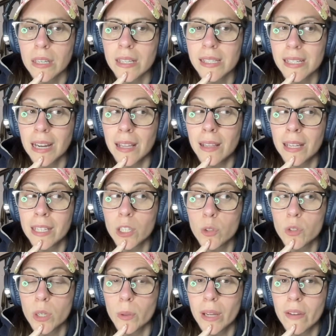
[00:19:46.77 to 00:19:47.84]
It's not like you
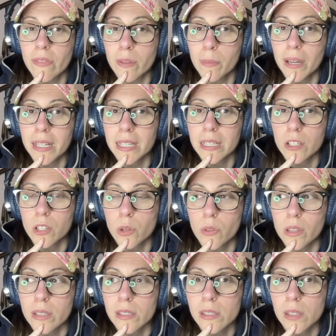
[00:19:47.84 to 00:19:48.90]
don't have the money to do
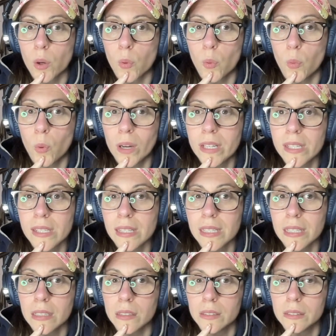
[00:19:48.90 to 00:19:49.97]
this. So what is the
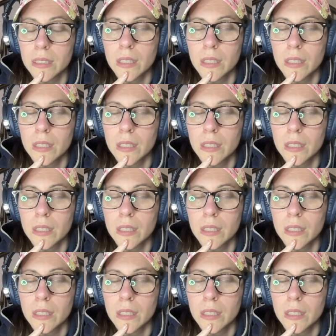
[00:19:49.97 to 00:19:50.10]
deal?